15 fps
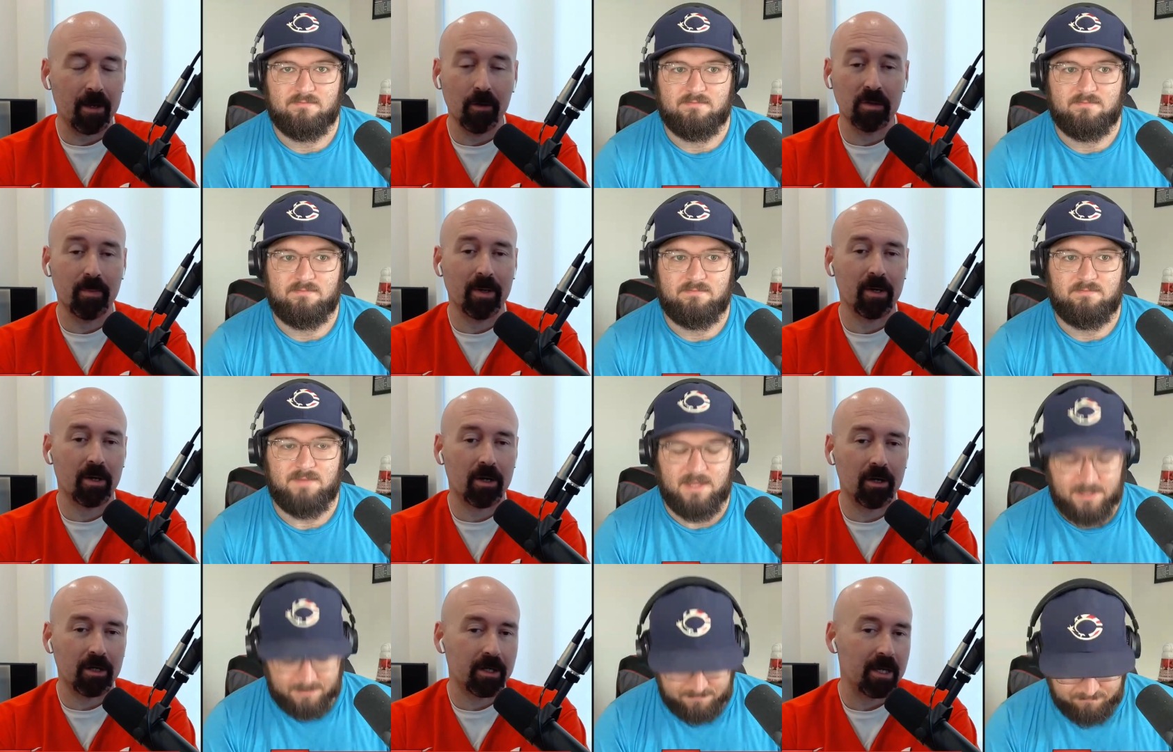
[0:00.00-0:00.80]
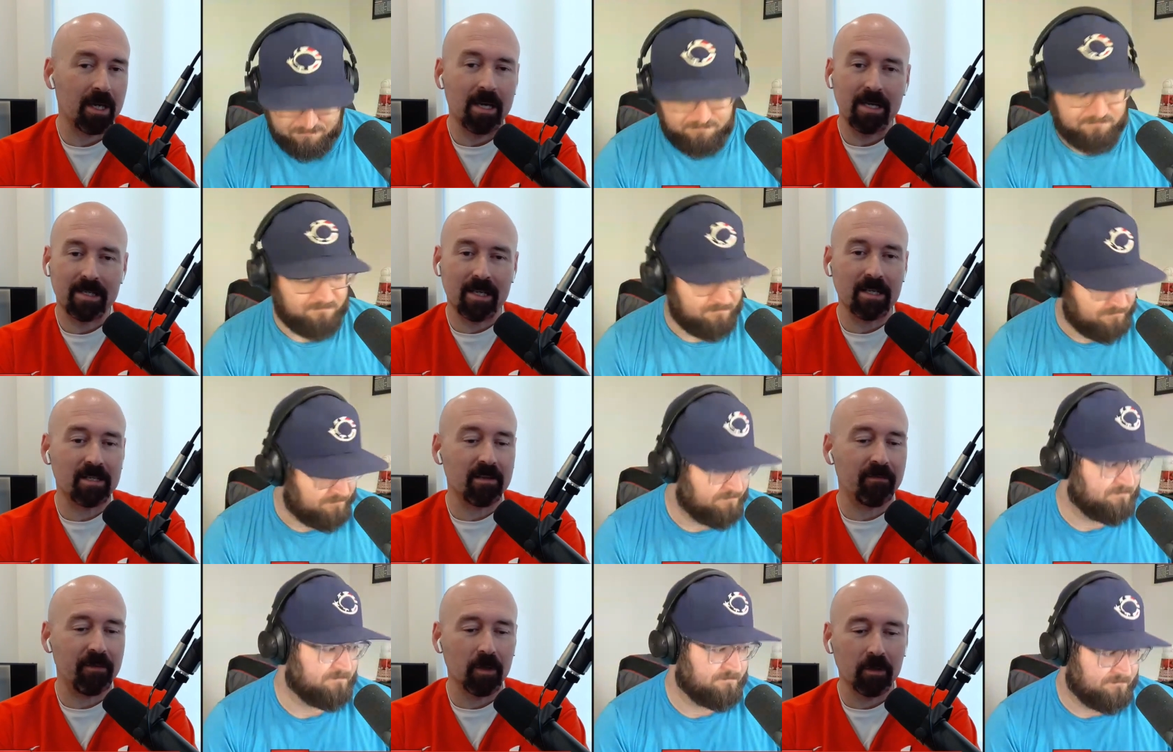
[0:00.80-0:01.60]
Speaker 1: who's been hurt since
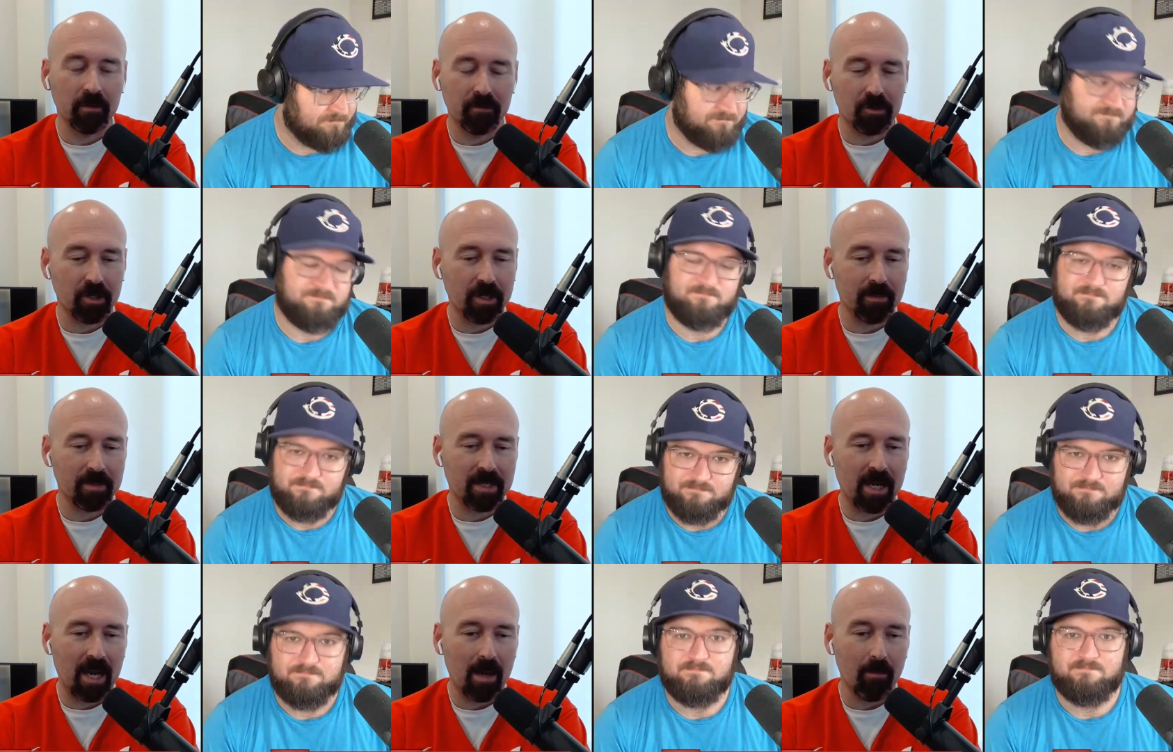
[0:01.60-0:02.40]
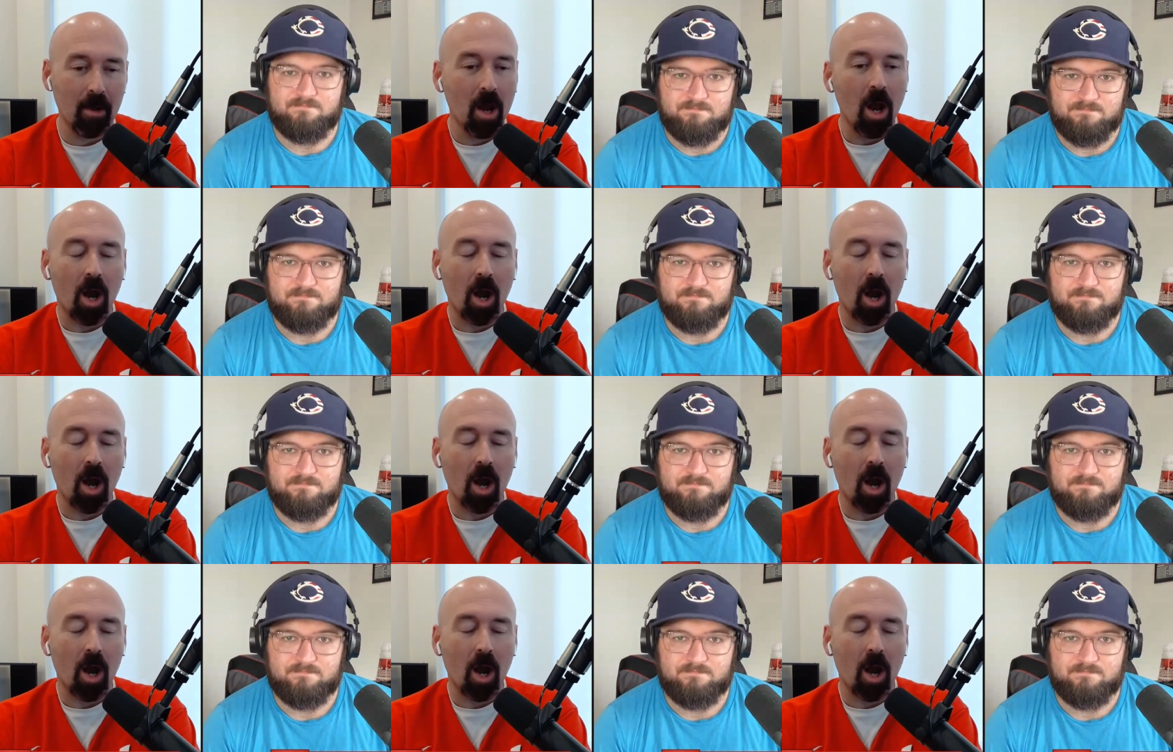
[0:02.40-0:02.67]
the Field of Dreams game.